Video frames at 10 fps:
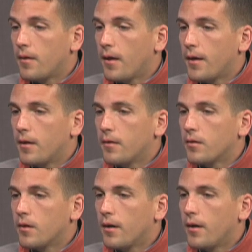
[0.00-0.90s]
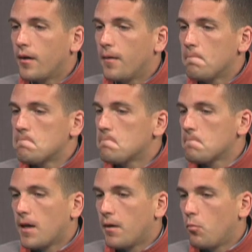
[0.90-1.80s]
I
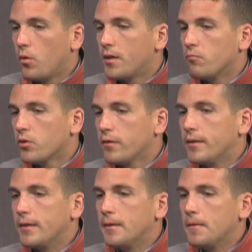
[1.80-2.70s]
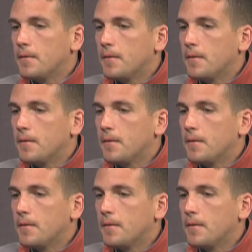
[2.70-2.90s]
I wouldn't really